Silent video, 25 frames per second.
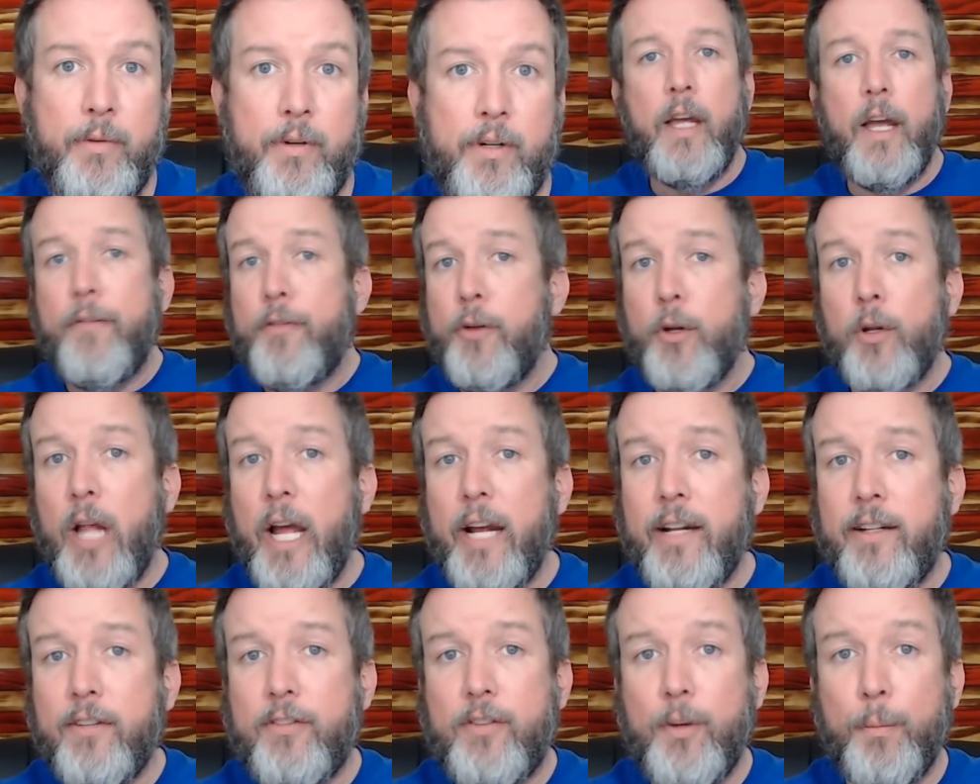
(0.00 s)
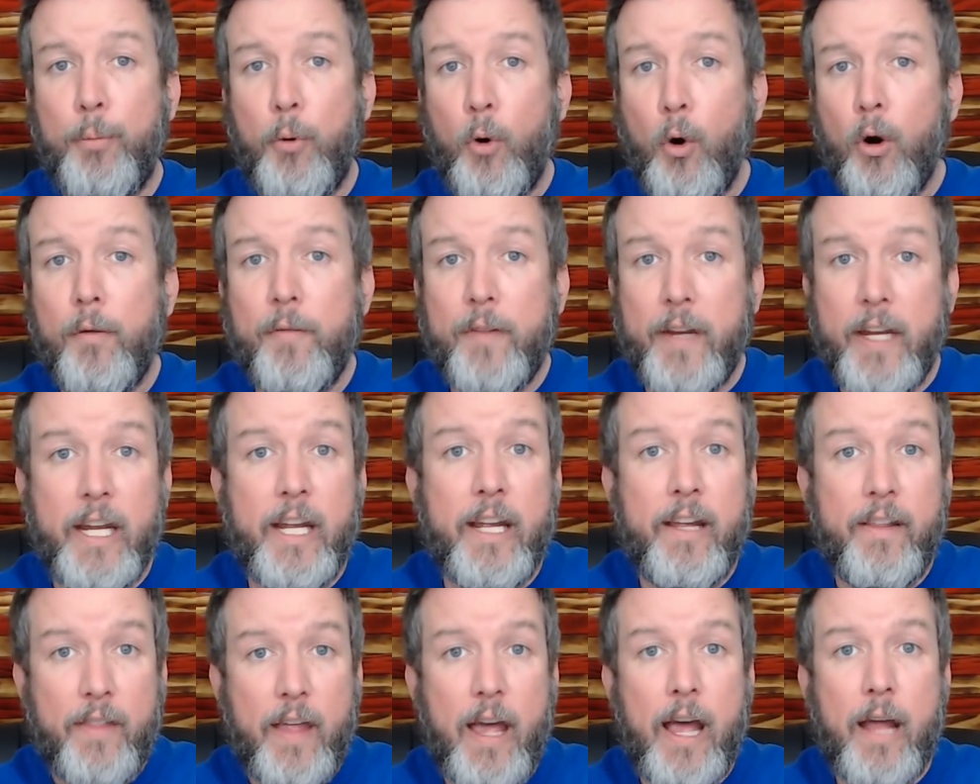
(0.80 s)
If you'd like to support me
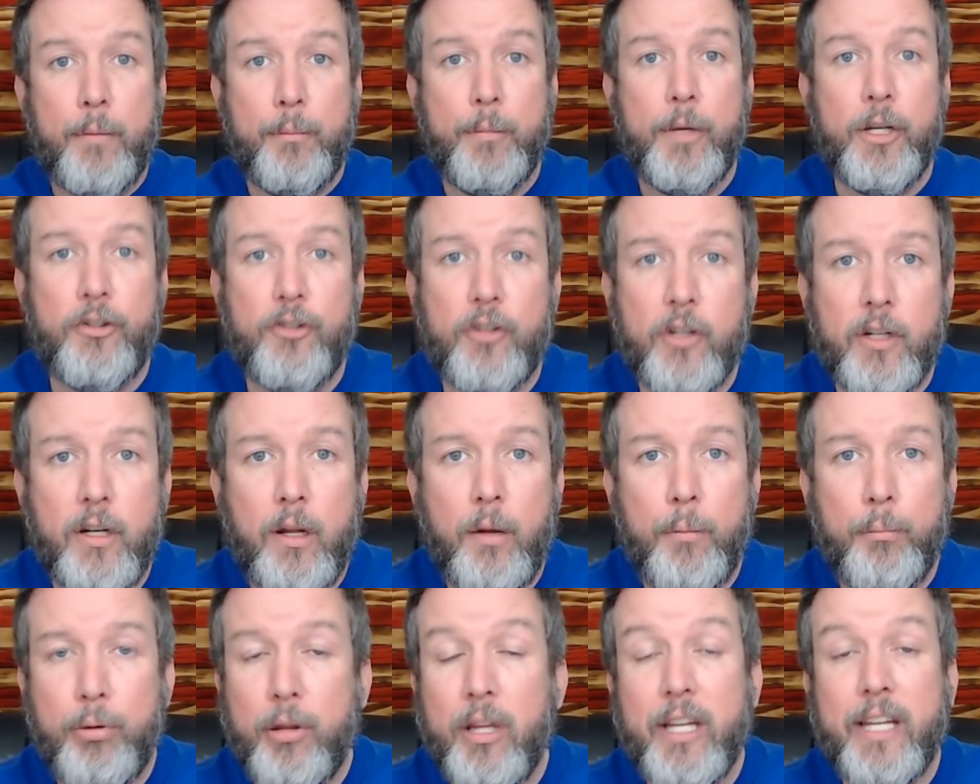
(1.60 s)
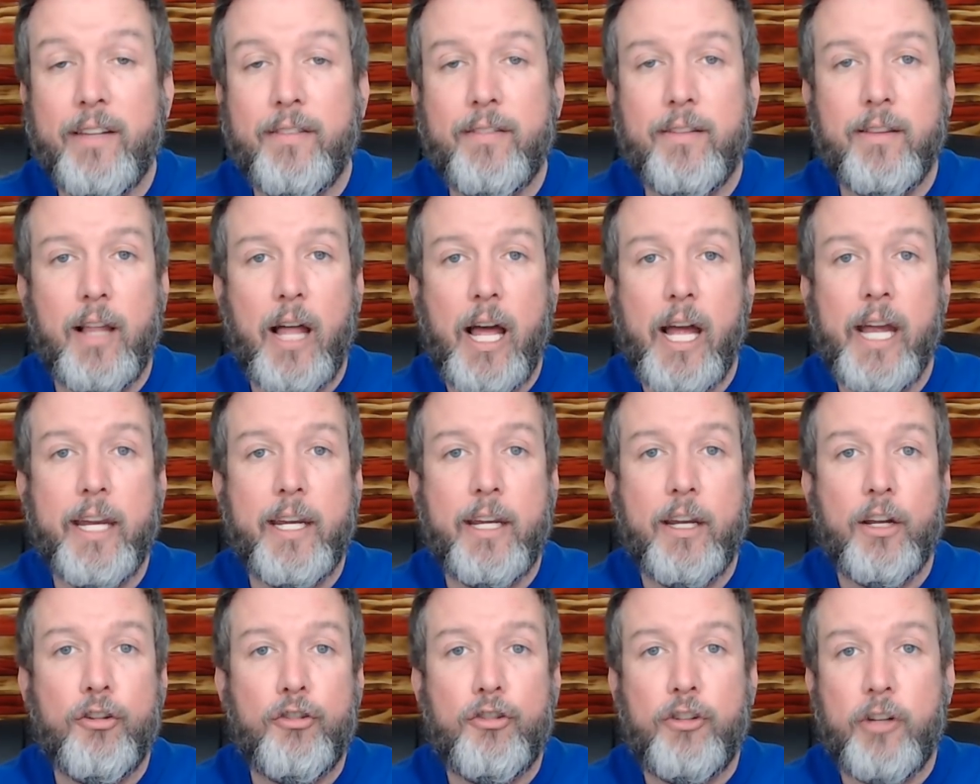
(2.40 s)
in that mission, please
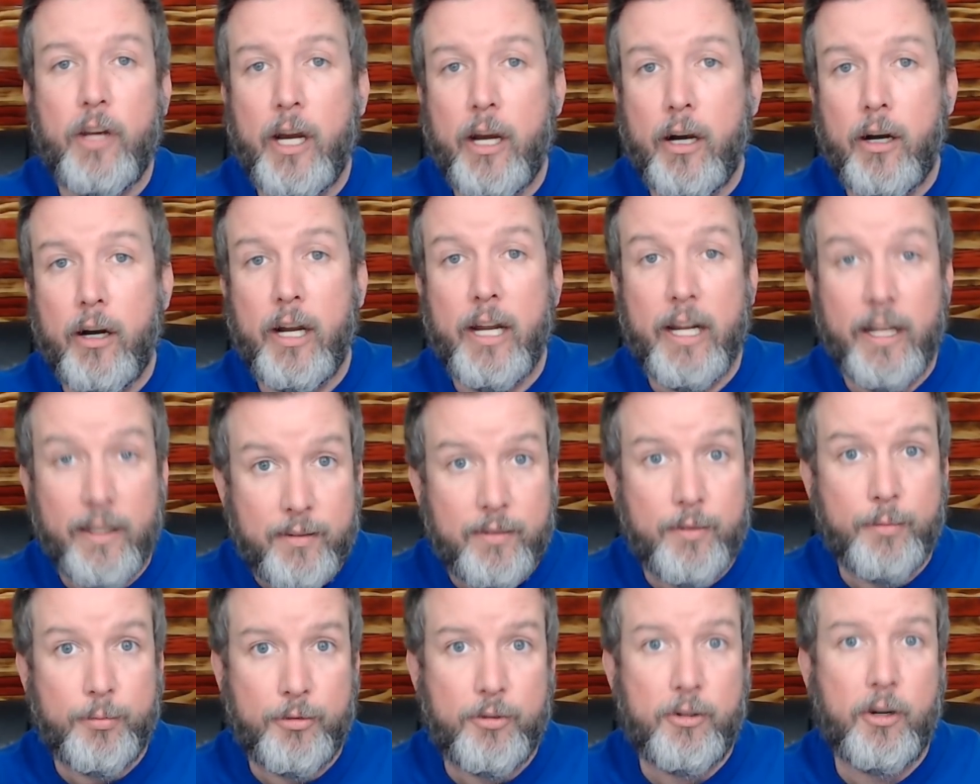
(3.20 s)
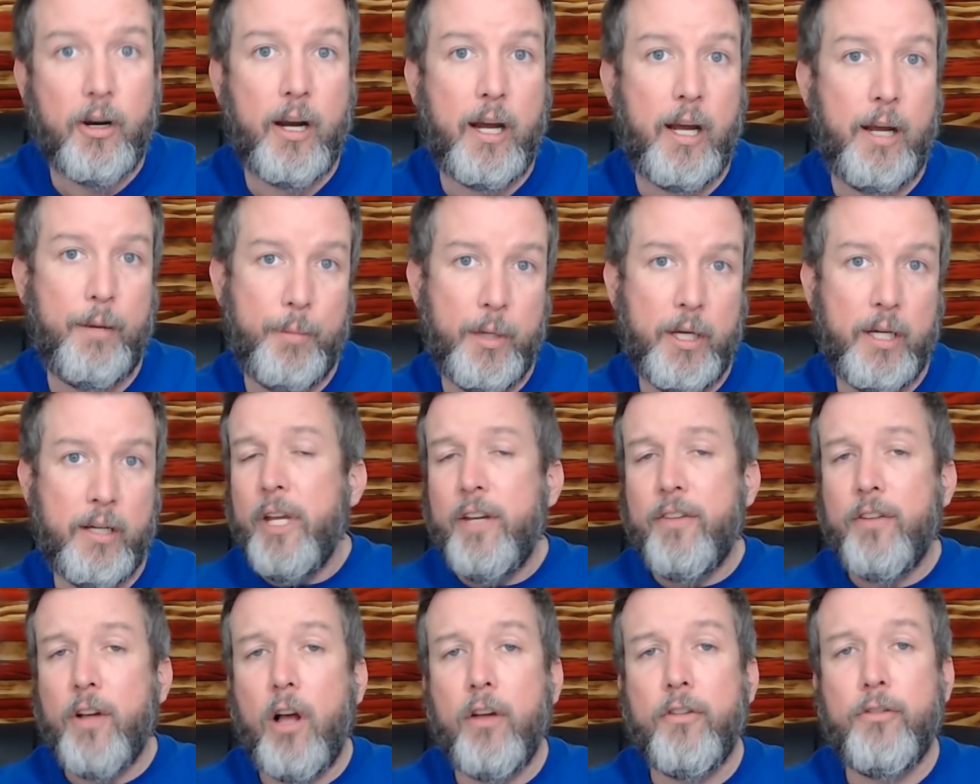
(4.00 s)
like, share, and subscribe.
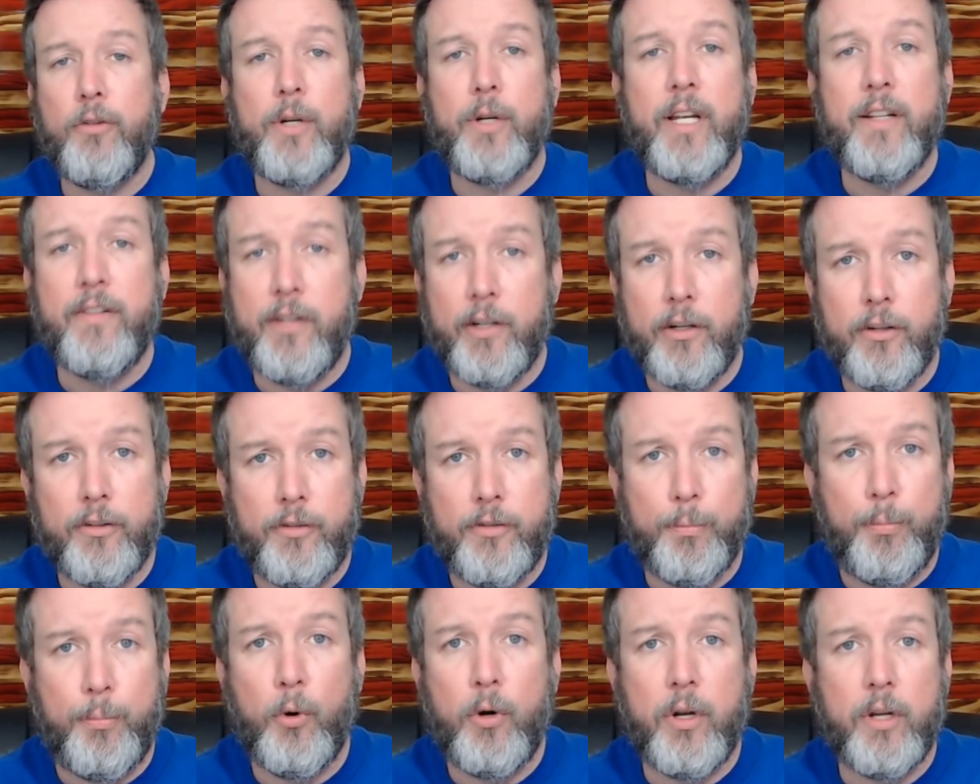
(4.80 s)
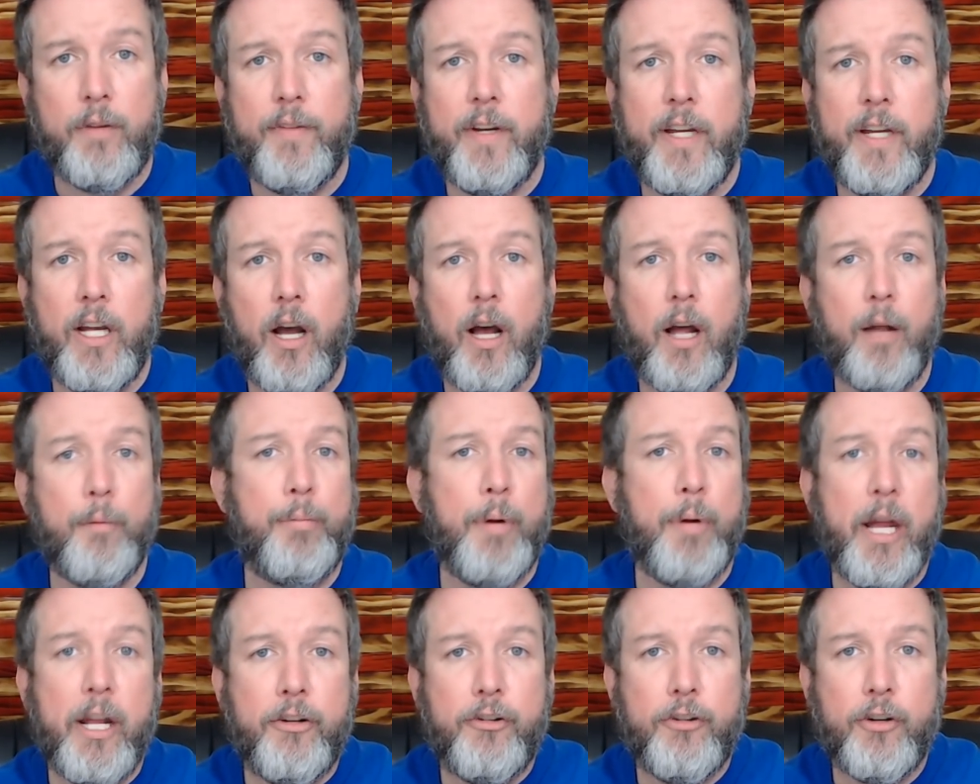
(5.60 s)
Please also consider supporting me on
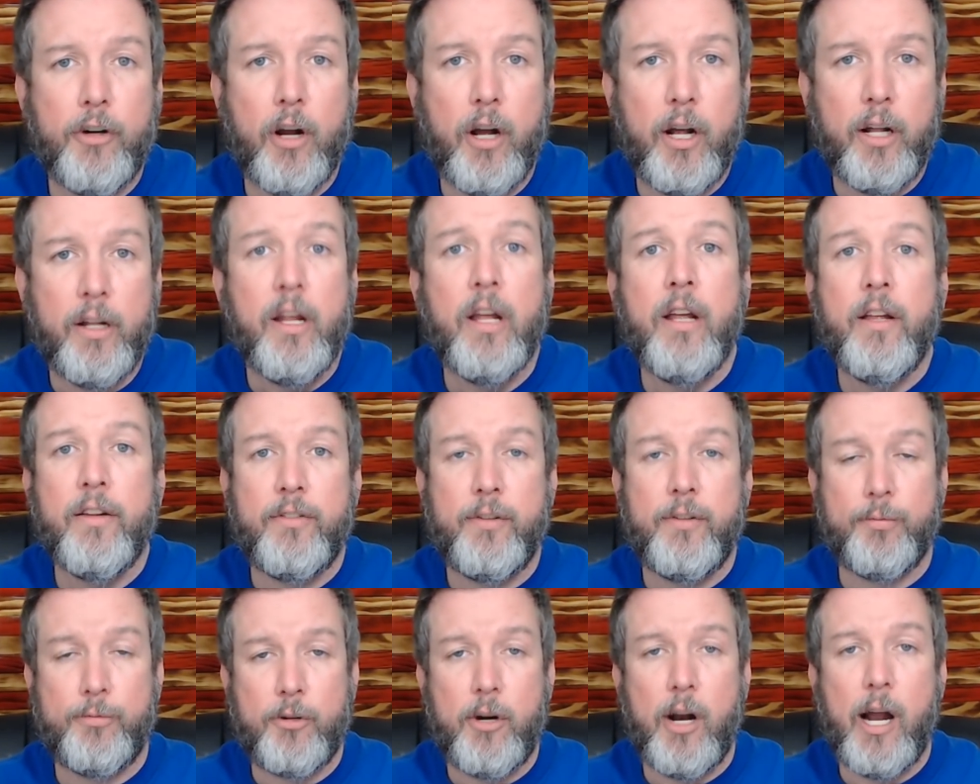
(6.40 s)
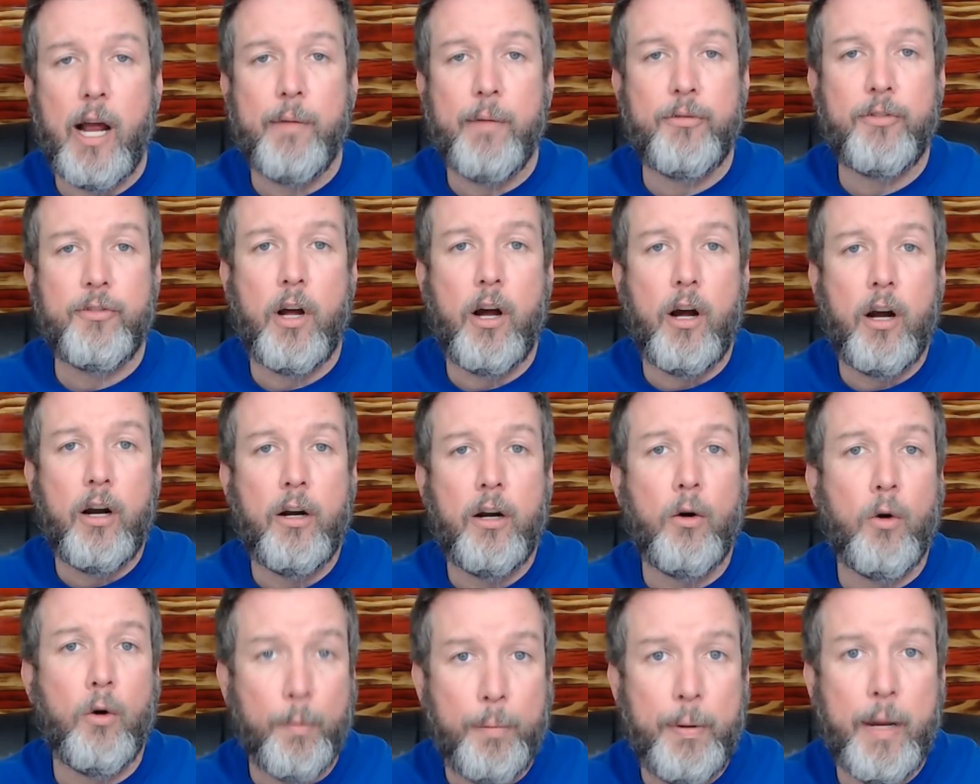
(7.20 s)
Patreon, Subscribestar,
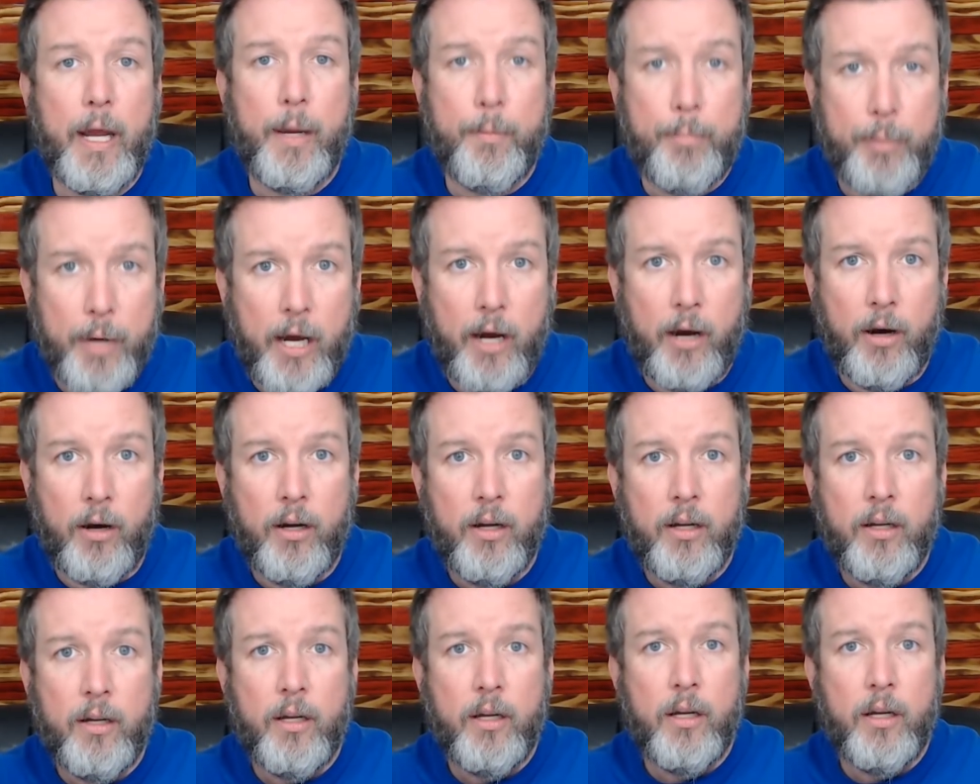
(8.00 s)
or PayPal.